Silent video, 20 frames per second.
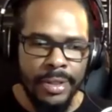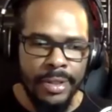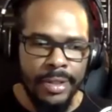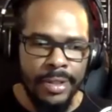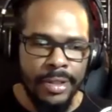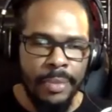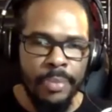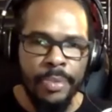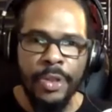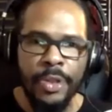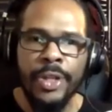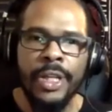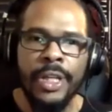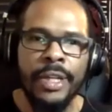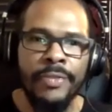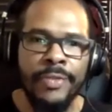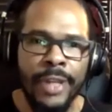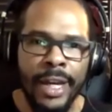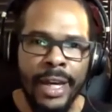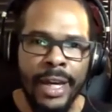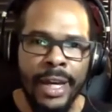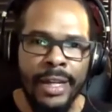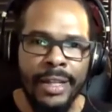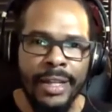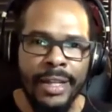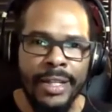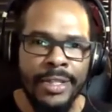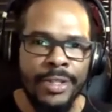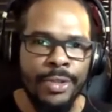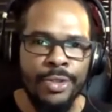the beauty of that
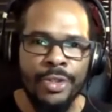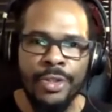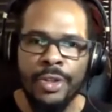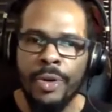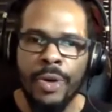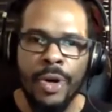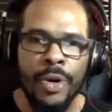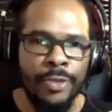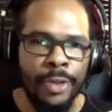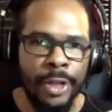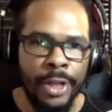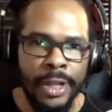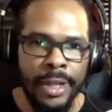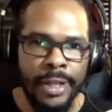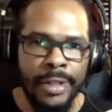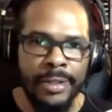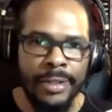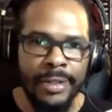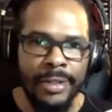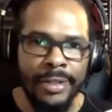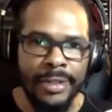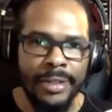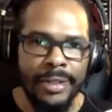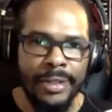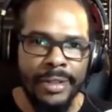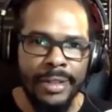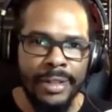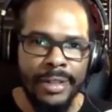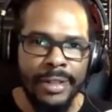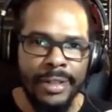is there's no overhead.
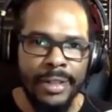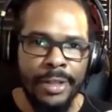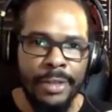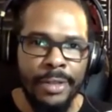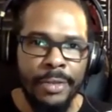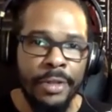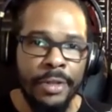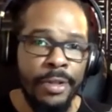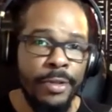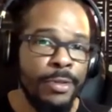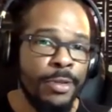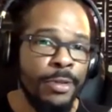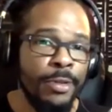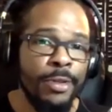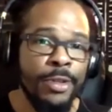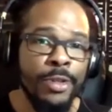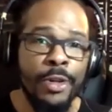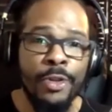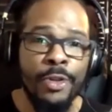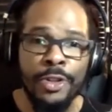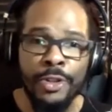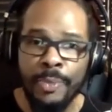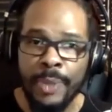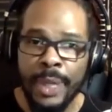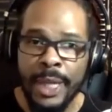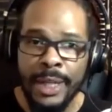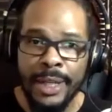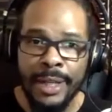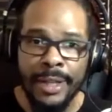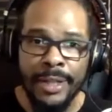You can use yeah. your social
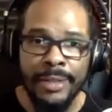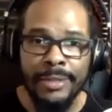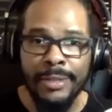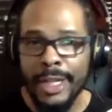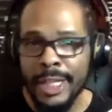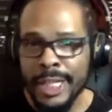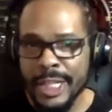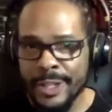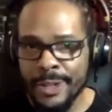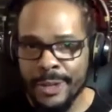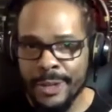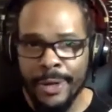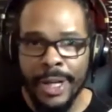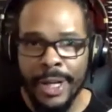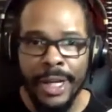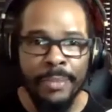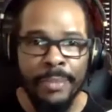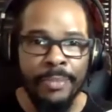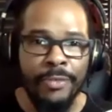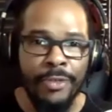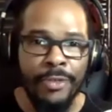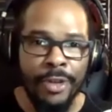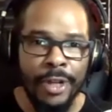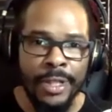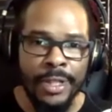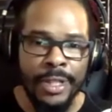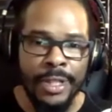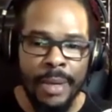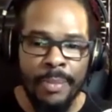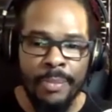media, Instagram, yeah. for
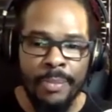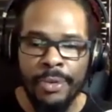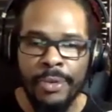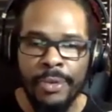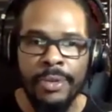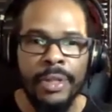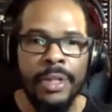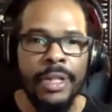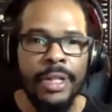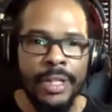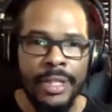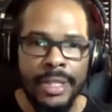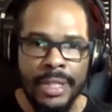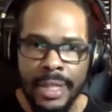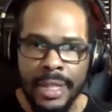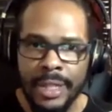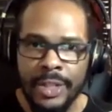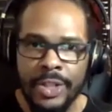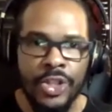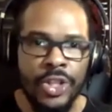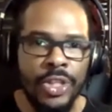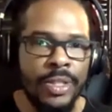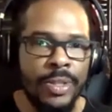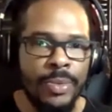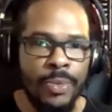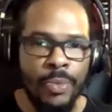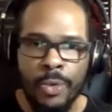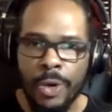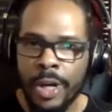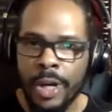example, to
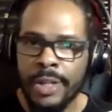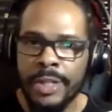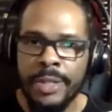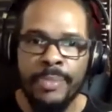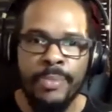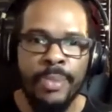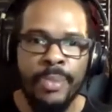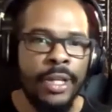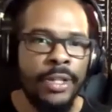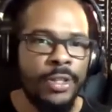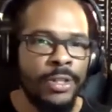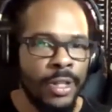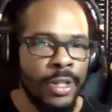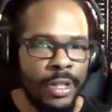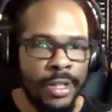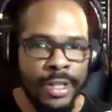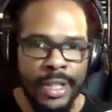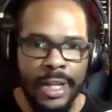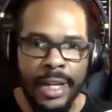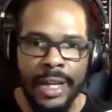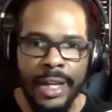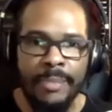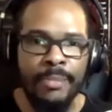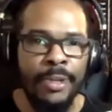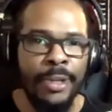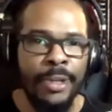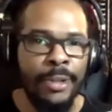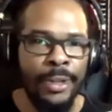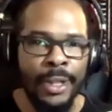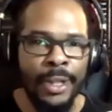just one picture at a time,
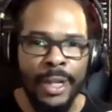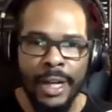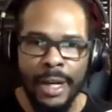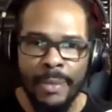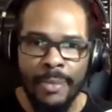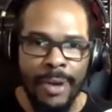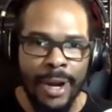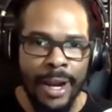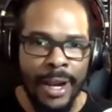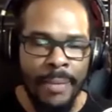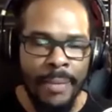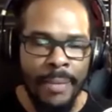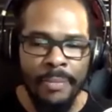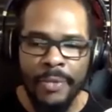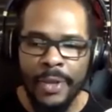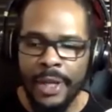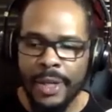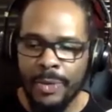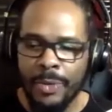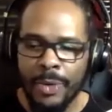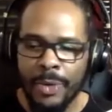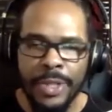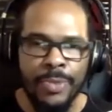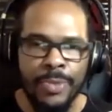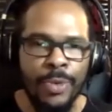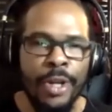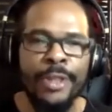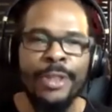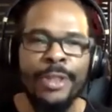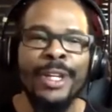build it up, right? What's yeah.
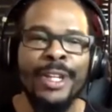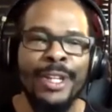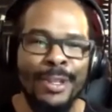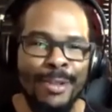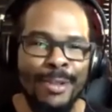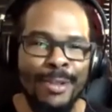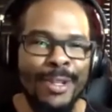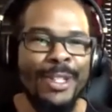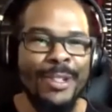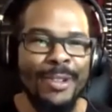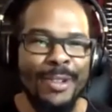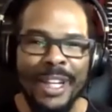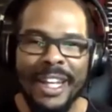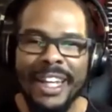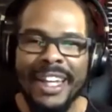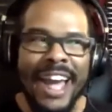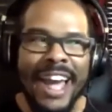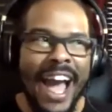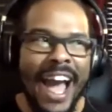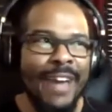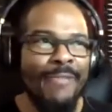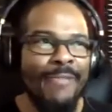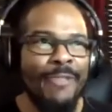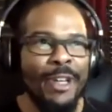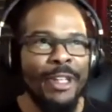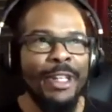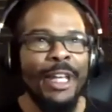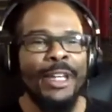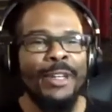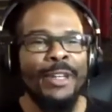one thing you could do to? I
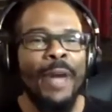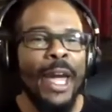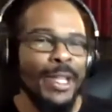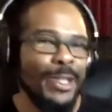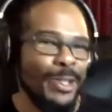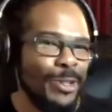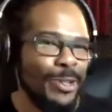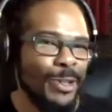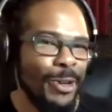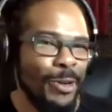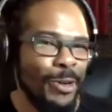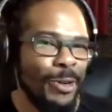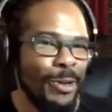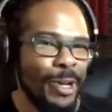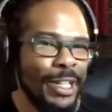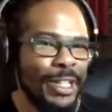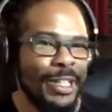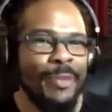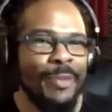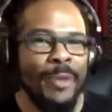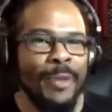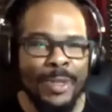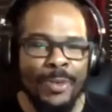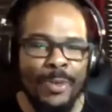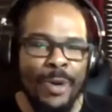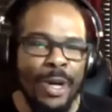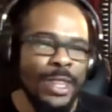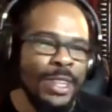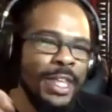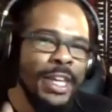feel like you answered your own question. What's
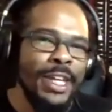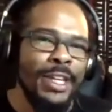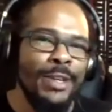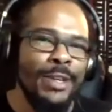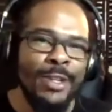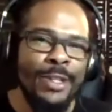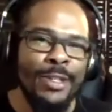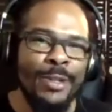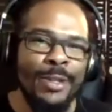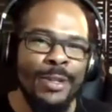one thing? Oh, you oh, no, no,